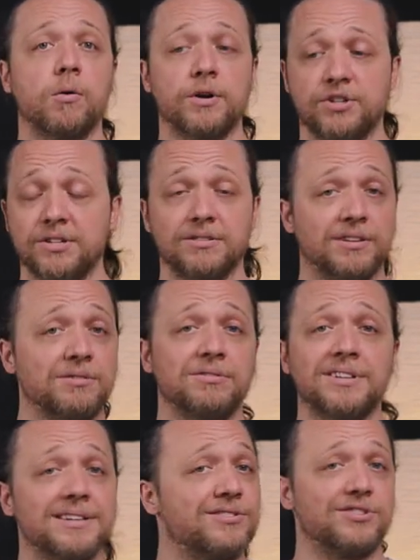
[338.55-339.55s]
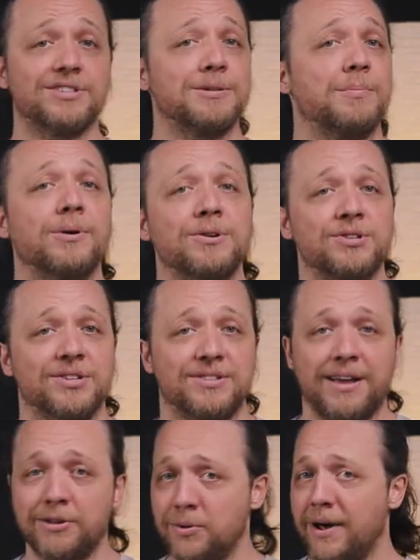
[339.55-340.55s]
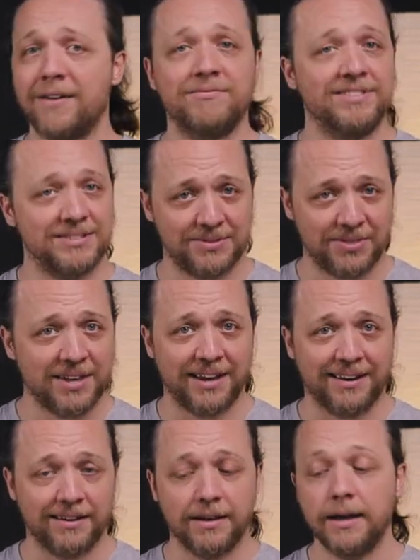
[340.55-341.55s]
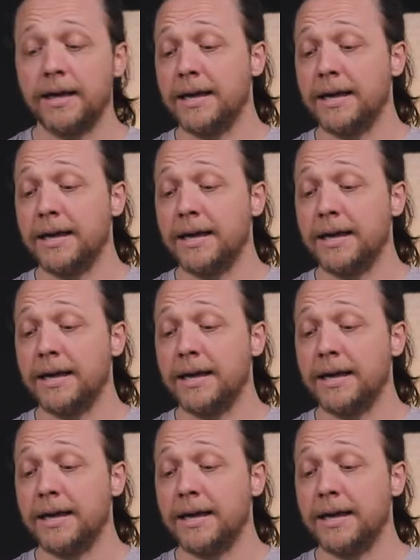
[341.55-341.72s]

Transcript: which is literally just a purchase. Now you have this thing.